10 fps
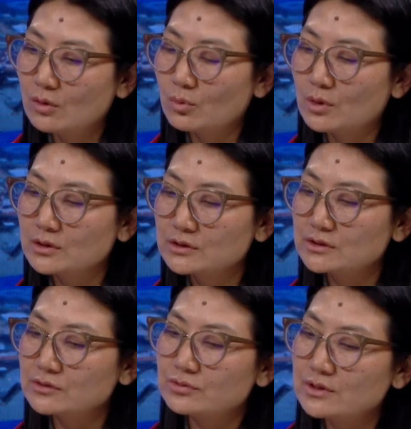want
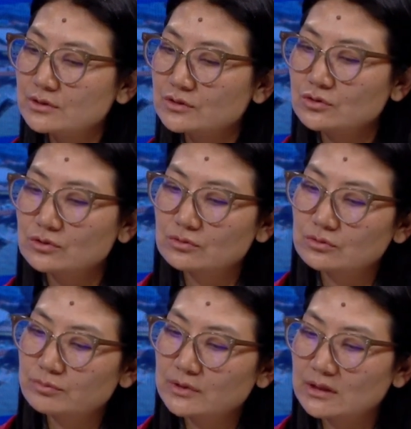traders
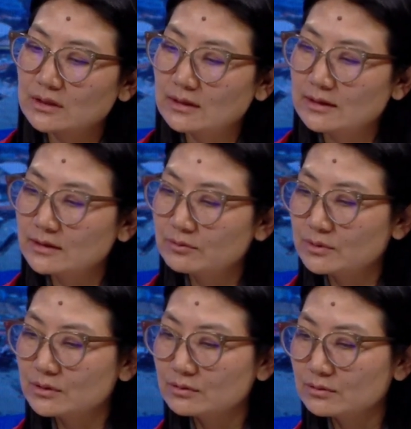to bring in line
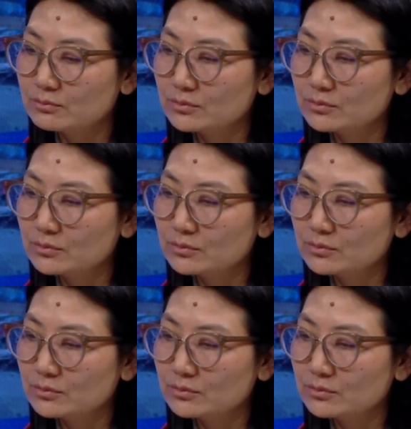with the